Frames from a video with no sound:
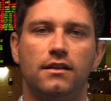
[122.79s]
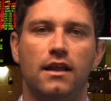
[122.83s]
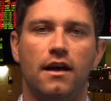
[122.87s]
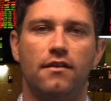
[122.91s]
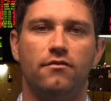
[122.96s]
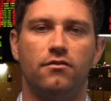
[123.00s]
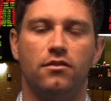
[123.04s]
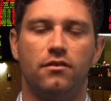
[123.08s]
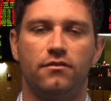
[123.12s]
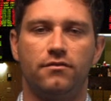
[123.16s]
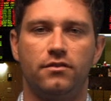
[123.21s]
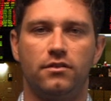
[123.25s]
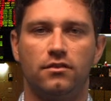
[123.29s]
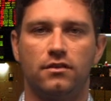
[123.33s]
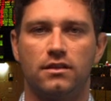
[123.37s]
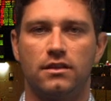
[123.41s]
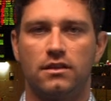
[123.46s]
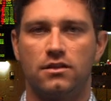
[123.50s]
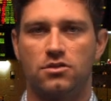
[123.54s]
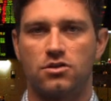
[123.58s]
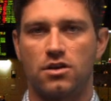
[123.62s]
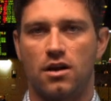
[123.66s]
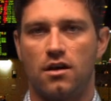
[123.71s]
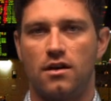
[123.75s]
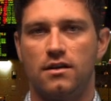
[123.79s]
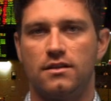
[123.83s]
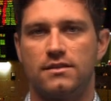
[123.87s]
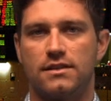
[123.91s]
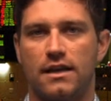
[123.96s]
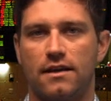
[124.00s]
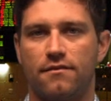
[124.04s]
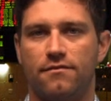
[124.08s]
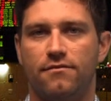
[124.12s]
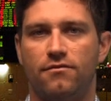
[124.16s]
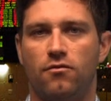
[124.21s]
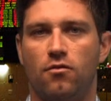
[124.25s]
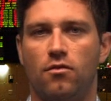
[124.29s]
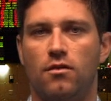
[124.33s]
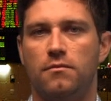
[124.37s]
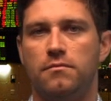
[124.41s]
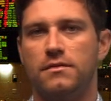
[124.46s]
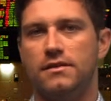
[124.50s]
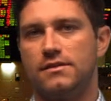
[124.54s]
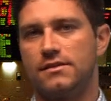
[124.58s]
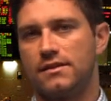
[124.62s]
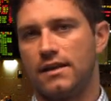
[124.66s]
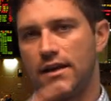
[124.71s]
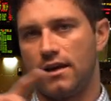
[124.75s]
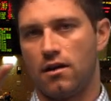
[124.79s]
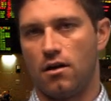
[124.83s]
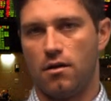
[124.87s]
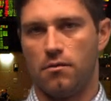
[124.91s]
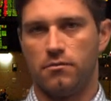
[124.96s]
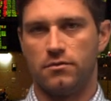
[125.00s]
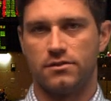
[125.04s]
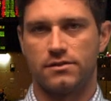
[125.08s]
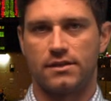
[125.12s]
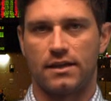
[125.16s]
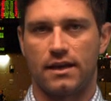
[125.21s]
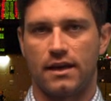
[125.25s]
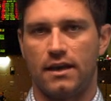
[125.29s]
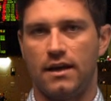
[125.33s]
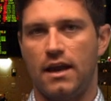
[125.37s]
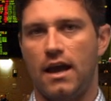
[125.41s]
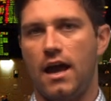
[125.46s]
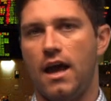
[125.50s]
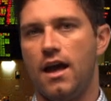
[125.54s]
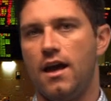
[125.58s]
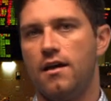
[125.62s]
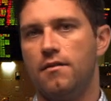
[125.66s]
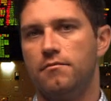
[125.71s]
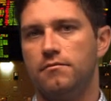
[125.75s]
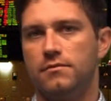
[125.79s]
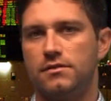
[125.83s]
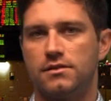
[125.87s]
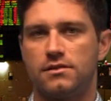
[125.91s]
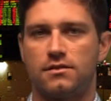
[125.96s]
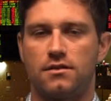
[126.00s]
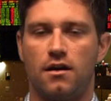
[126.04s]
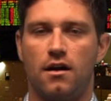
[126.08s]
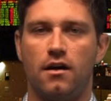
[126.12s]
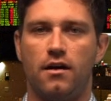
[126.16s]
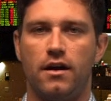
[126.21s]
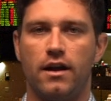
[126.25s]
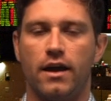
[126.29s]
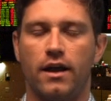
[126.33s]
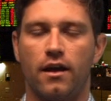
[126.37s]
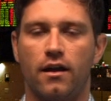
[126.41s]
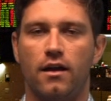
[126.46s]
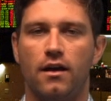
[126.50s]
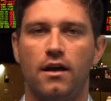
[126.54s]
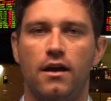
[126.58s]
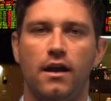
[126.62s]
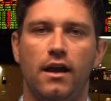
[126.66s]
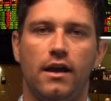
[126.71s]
level. If you look at the chart, it's like formed this like almost like an M starting.